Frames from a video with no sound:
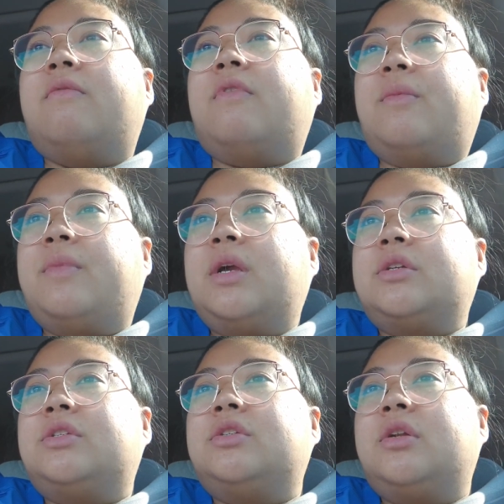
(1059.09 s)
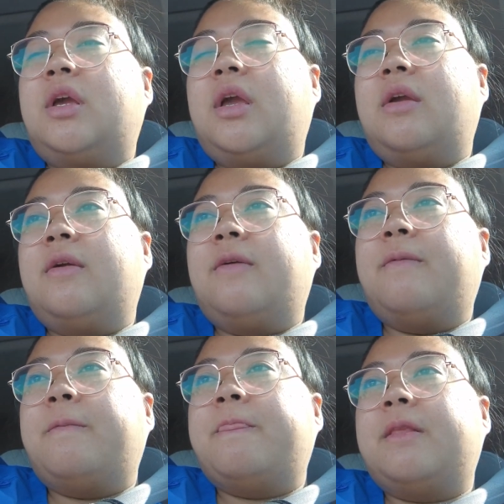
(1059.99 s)
from yesterday,
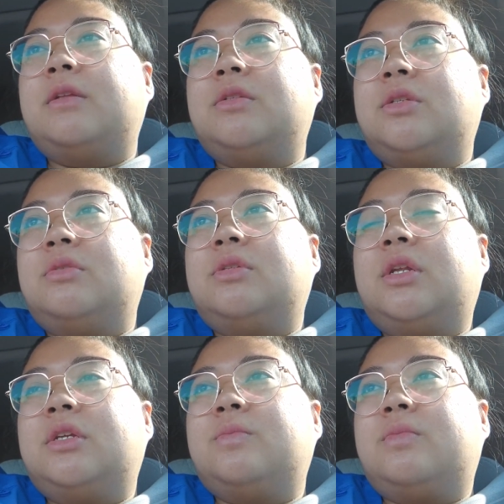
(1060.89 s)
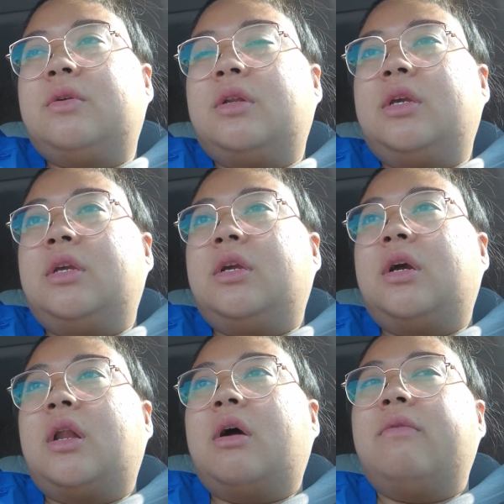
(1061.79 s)
and so today's pretty
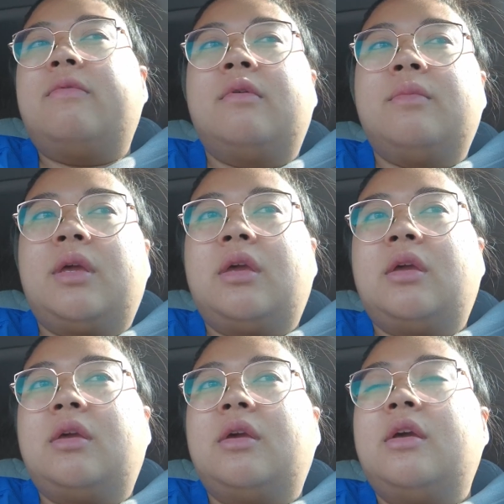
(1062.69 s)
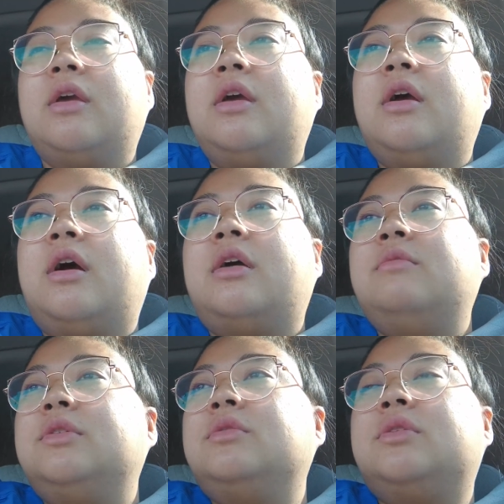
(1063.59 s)
cut out for me.
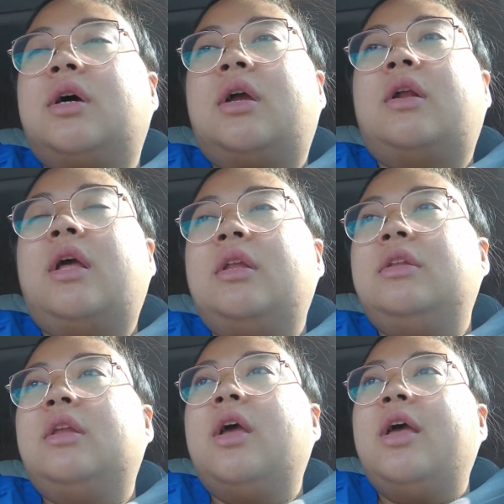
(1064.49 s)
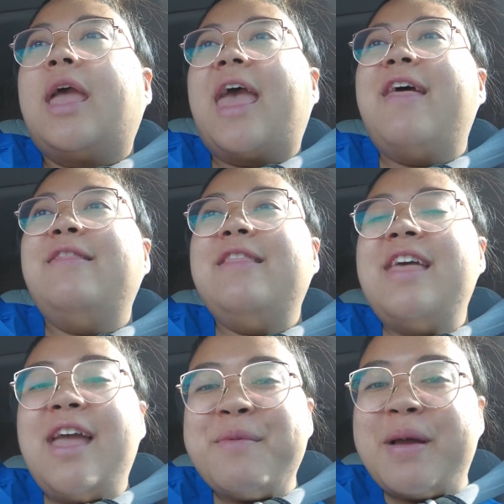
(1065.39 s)
I'm so tired. And
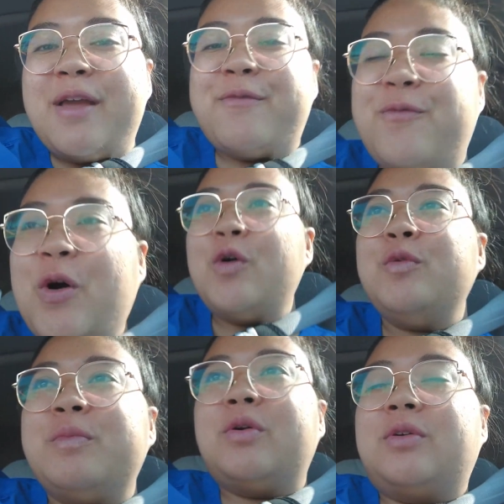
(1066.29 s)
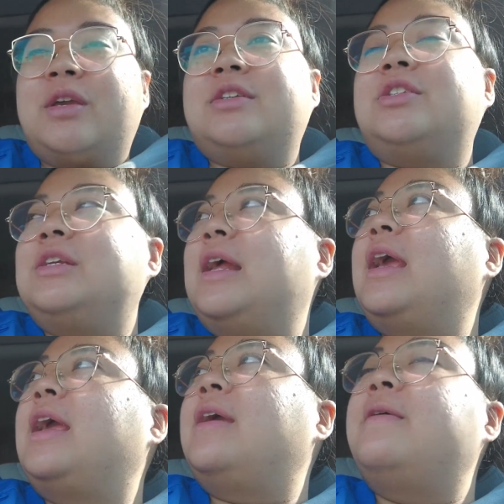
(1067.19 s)
then my phone broke
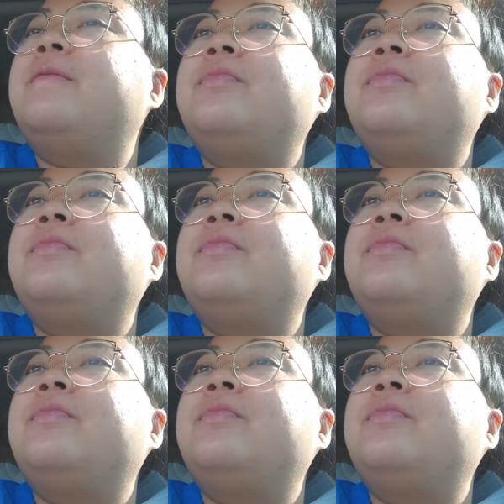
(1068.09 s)
yesterday,